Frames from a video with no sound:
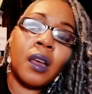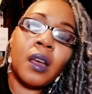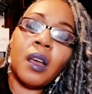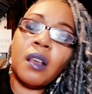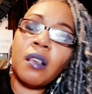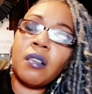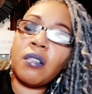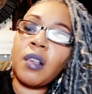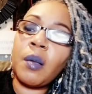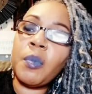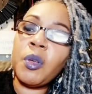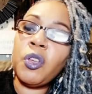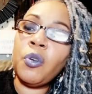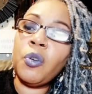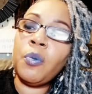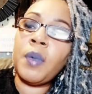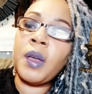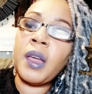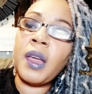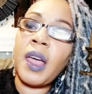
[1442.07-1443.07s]
Some of you
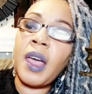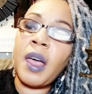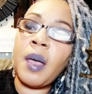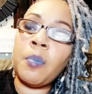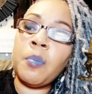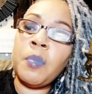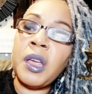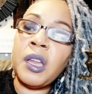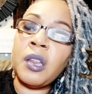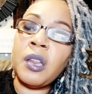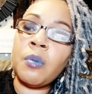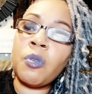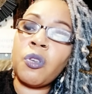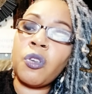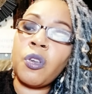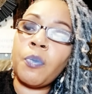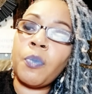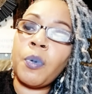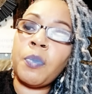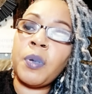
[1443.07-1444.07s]
may have
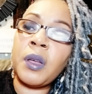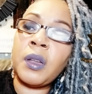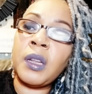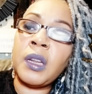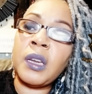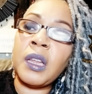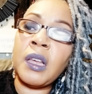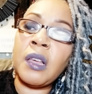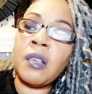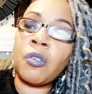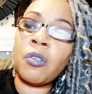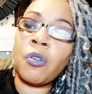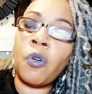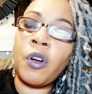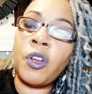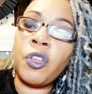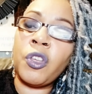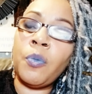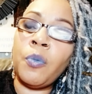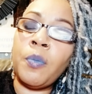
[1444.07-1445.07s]
mediumship abilities,
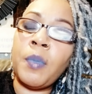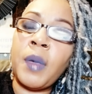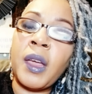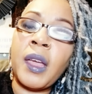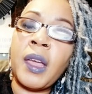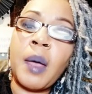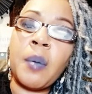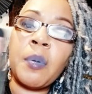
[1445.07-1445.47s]
or you may have